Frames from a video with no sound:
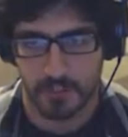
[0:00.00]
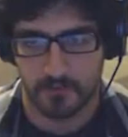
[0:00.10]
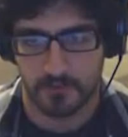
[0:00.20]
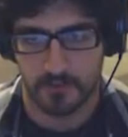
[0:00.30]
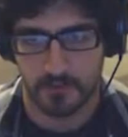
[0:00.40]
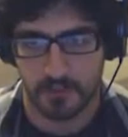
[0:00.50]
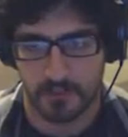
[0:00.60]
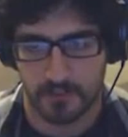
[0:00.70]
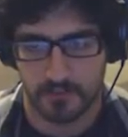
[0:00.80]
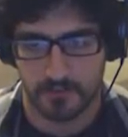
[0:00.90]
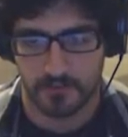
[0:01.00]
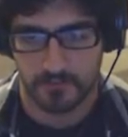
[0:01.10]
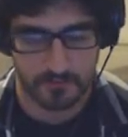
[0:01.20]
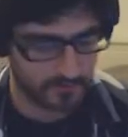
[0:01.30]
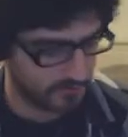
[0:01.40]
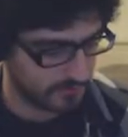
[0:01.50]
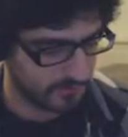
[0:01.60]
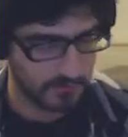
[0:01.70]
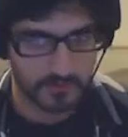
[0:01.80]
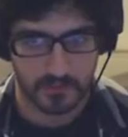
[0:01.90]
things
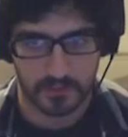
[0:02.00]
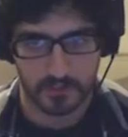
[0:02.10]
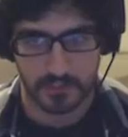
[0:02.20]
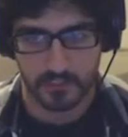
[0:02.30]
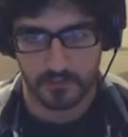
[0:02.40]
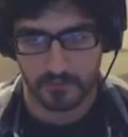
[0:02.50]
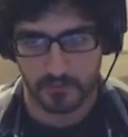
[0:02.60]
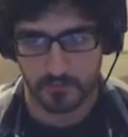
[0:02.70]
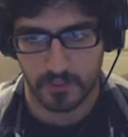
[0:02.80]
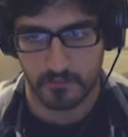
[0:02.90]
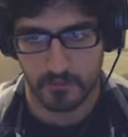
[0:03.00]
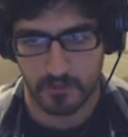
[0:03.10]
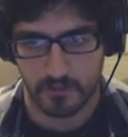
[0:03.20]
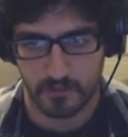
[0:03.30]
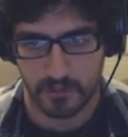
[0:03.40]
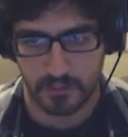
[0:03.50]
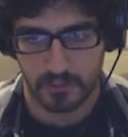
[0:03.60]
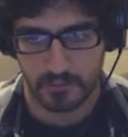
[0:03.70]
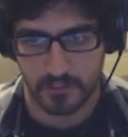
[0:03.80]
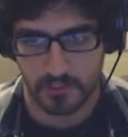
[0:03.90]
I can't remember, and
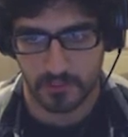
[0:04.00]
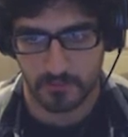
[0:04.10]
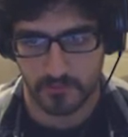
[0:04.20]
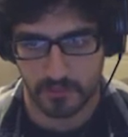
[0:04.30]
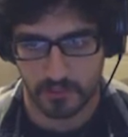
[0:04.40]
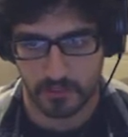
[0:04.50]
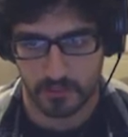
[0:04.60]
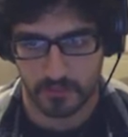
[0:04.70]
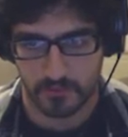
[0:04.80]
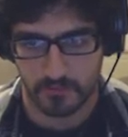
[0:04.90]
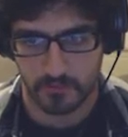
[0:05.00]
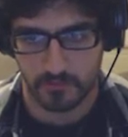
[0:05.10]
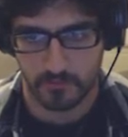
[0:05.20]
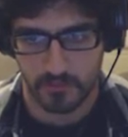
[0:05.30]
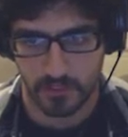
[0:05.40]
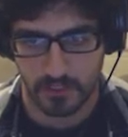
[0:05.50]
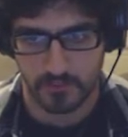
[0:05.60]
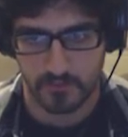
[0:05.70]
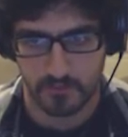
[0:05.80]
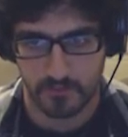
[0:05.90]
I'm sinking to my
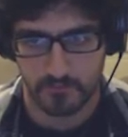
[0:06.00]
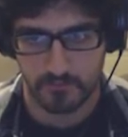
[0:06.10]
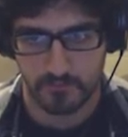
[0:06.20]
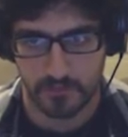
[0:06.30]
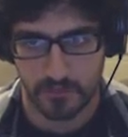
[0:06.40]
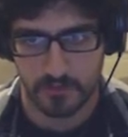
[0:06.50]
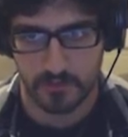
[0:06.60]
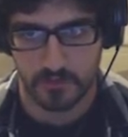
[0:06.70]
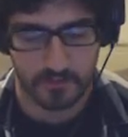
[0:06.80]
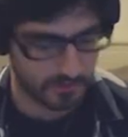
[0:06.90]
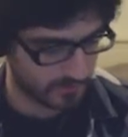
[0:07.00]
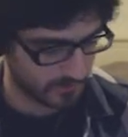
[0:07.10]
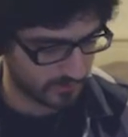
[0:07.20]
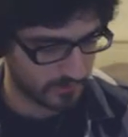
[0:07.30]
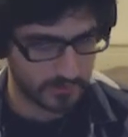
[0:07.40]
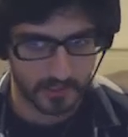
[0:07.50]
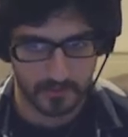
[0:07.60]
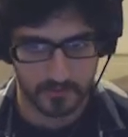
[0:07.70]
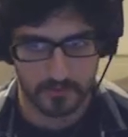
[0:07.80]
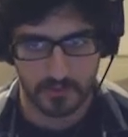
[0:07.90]
doom. Get out of
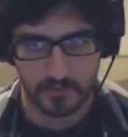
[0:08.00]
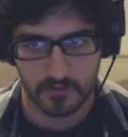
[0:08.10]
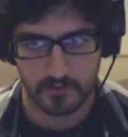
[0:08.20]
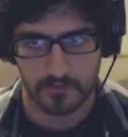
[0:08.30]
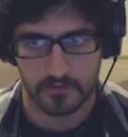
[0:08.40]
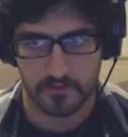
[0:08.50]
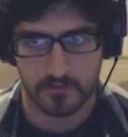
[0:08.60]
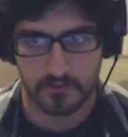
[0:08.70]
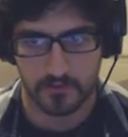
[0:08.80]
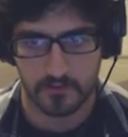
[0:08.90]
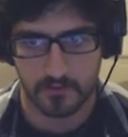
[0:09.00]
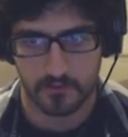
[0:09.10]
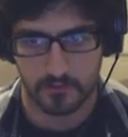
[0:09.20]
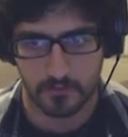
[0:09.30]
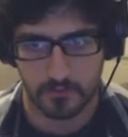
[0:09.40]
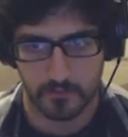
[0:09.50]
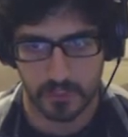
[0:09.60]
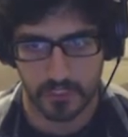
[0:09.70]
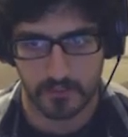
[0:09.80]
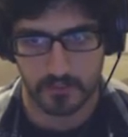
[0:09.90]
this. Start swimming
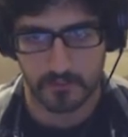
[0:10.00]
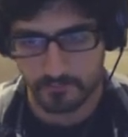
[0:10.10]
back up.